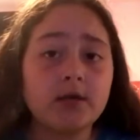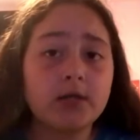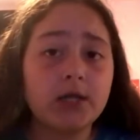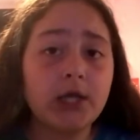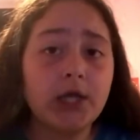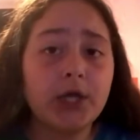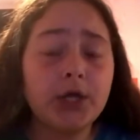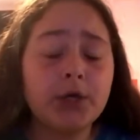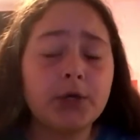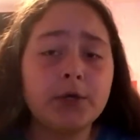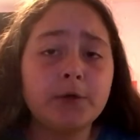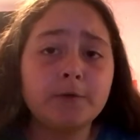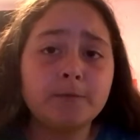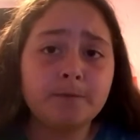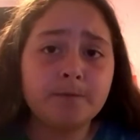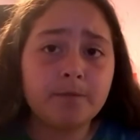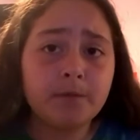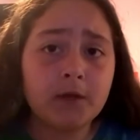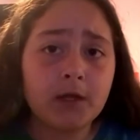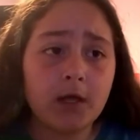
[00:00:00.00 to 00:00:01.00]
on there,
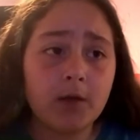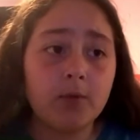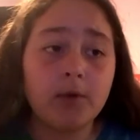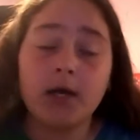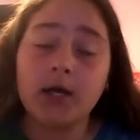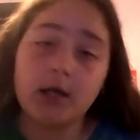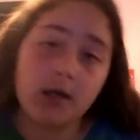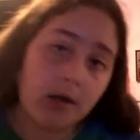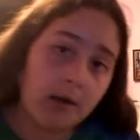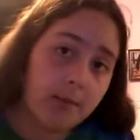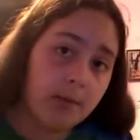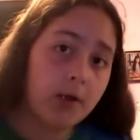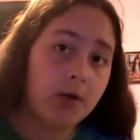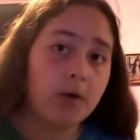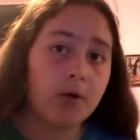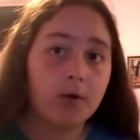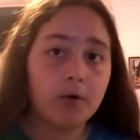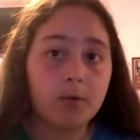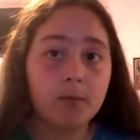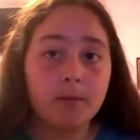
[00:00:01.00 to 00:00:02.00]
and when I come
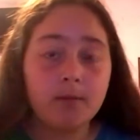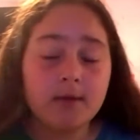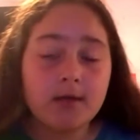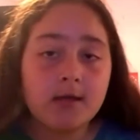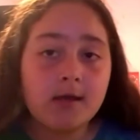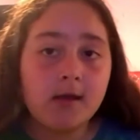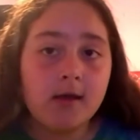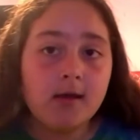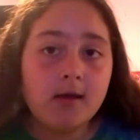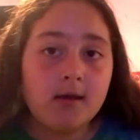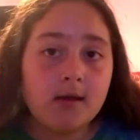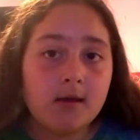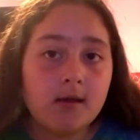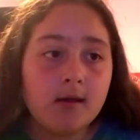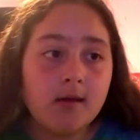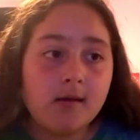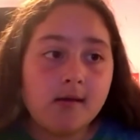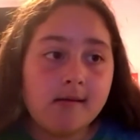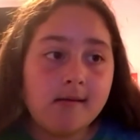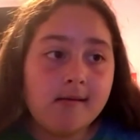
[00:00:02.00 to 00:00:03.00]
home,
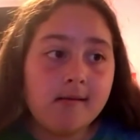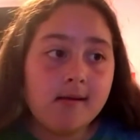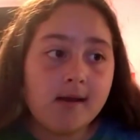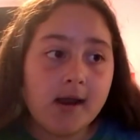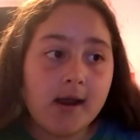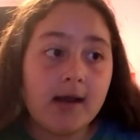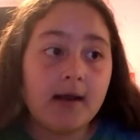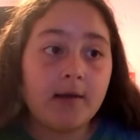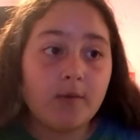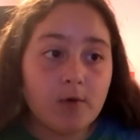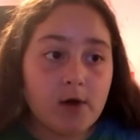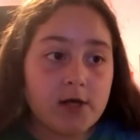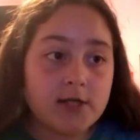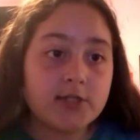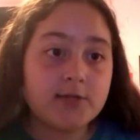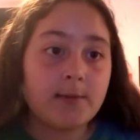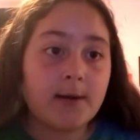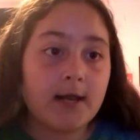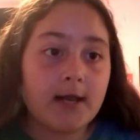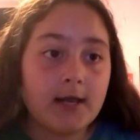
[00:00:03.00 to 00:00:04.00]
and I
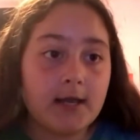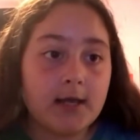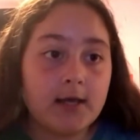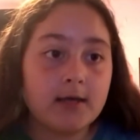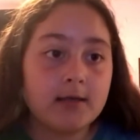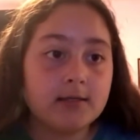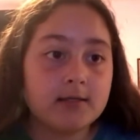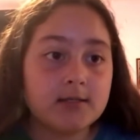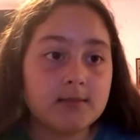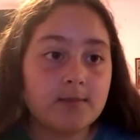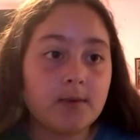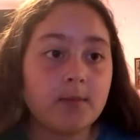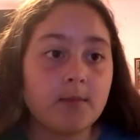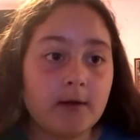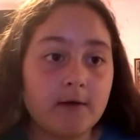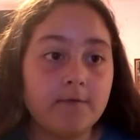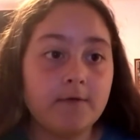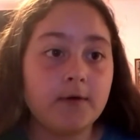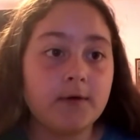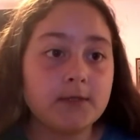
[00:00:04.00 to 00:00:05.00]
wash my hands, but
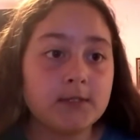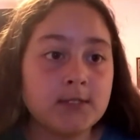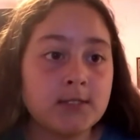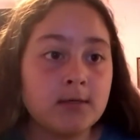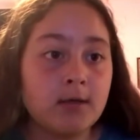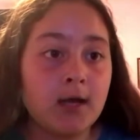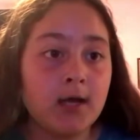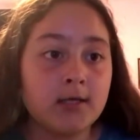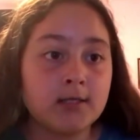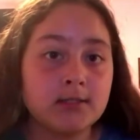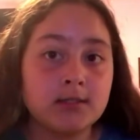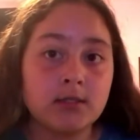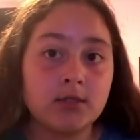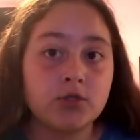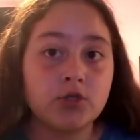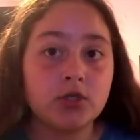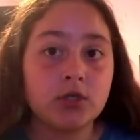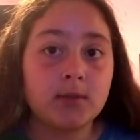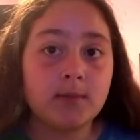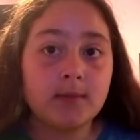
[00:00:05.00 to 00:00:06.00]
my phone still has the
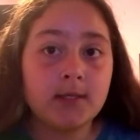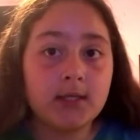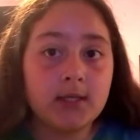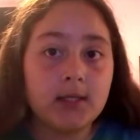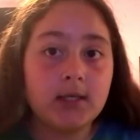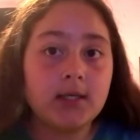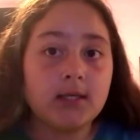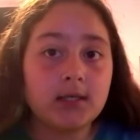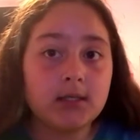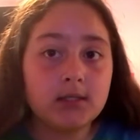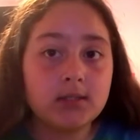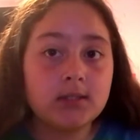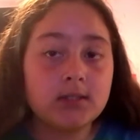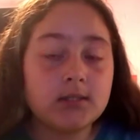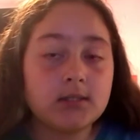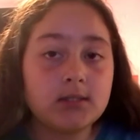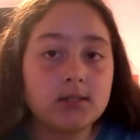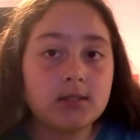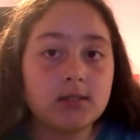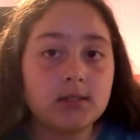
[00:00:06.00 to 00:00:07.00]
germy things,
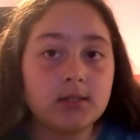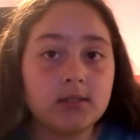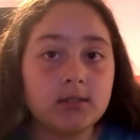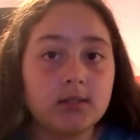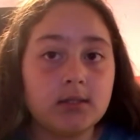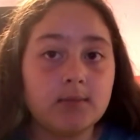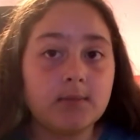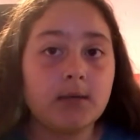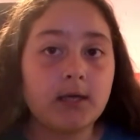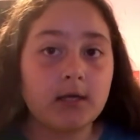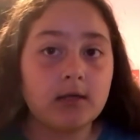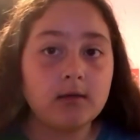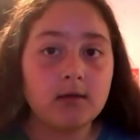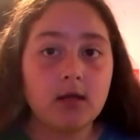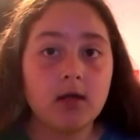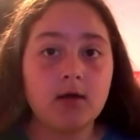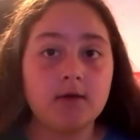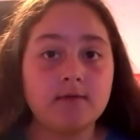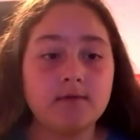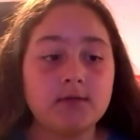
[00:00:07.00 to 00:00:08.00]
and my
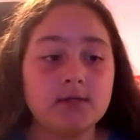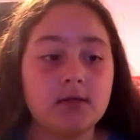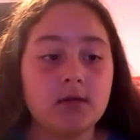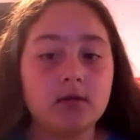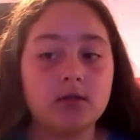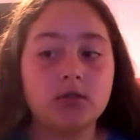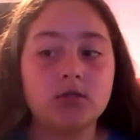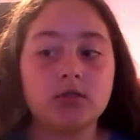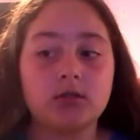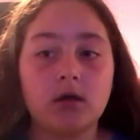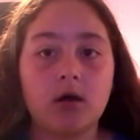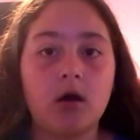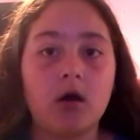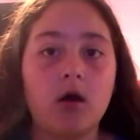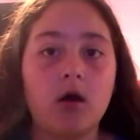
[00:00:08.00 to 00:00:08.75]
gloves touch the